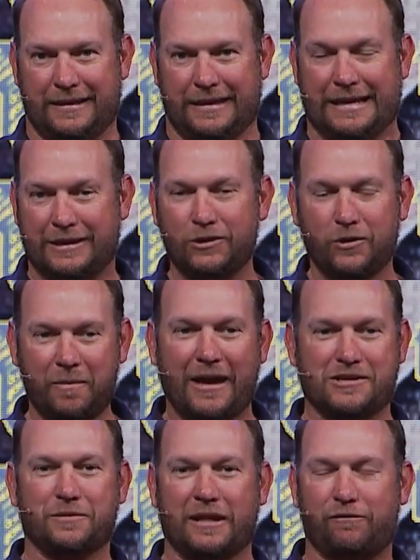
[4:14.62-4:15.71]
like, can you
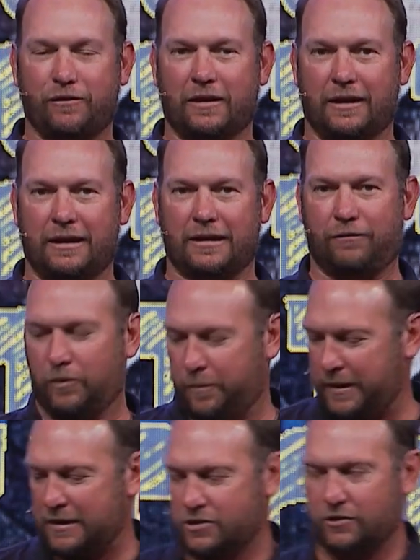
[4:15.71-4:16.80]
imagine what that felt like if you're a
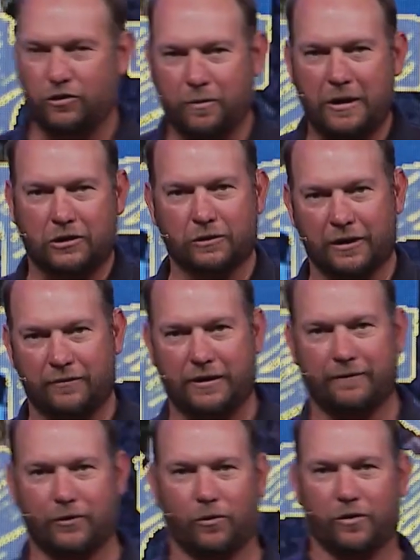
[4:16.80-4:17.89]
pastor, you make your
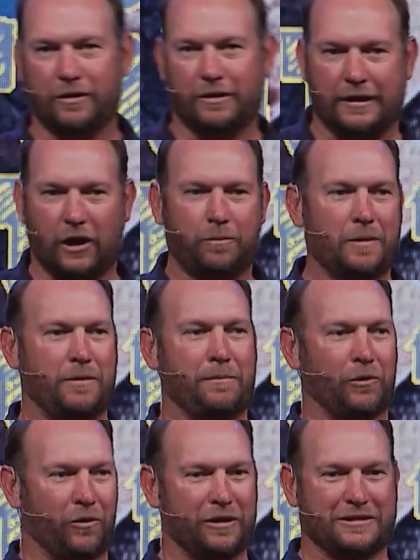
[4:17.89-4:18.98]
living or like helping
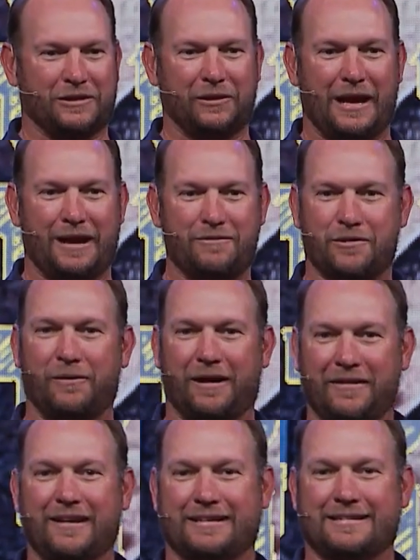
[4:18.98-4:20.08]
people orient their lives
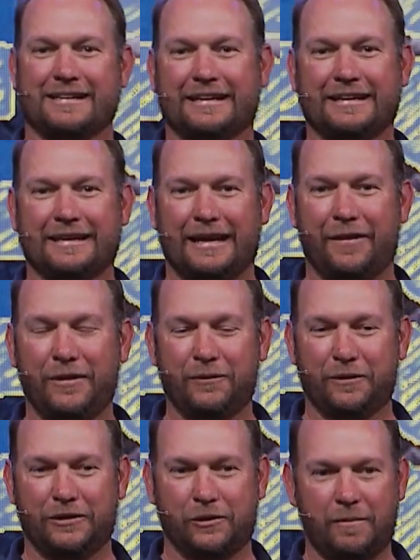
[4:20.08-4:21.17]
around this? And then
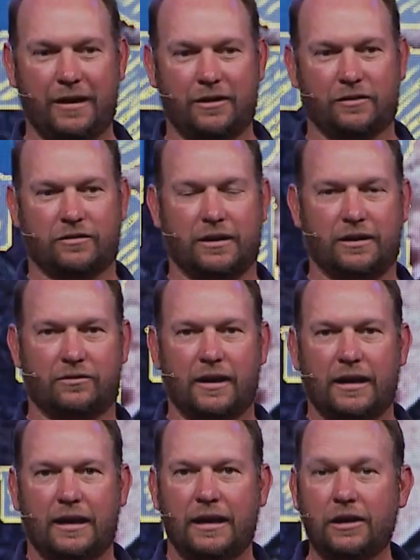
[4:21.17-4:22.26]
when your mayor says,
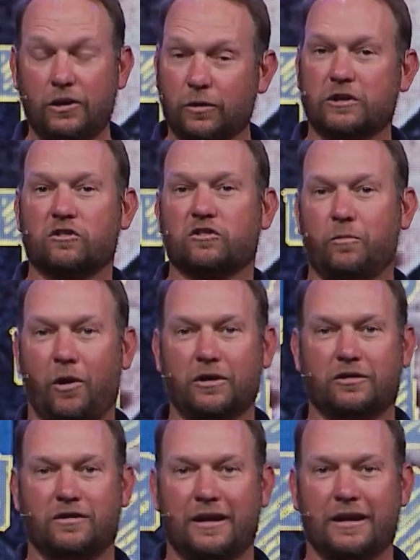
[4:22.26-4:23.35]
hey, you know what the
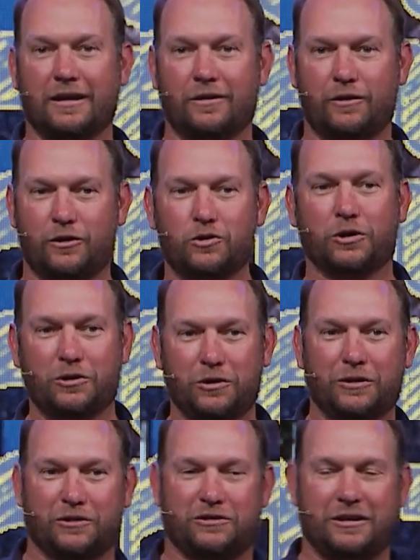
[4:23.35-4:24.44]
smartest thing that you can do
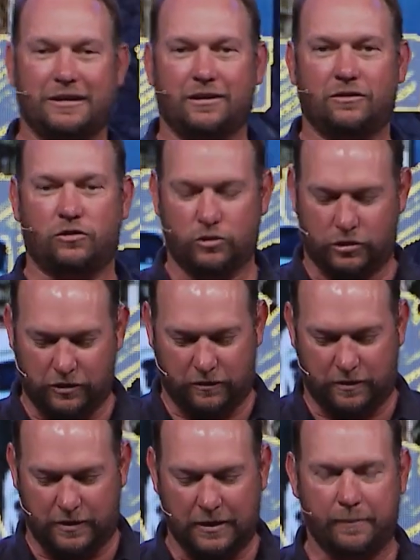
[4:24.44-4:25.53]
in your city is? You
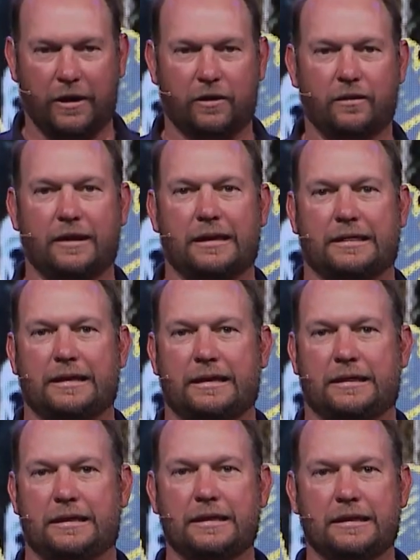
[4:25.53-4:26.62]
should think about like
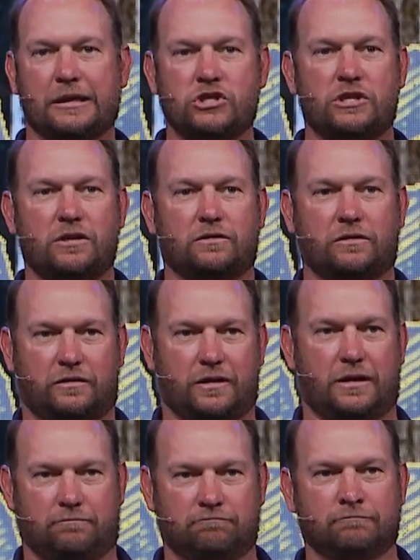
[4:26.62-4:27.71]
that thing that Jesus
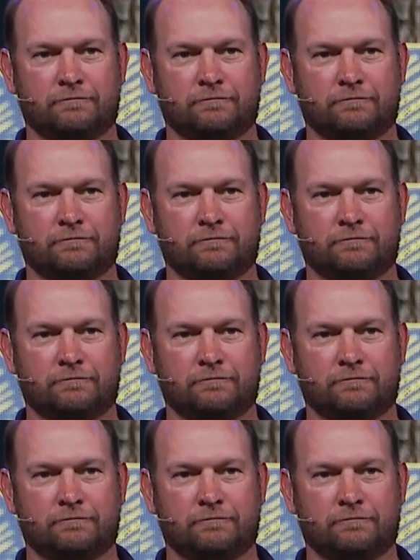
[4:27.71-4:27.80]
said,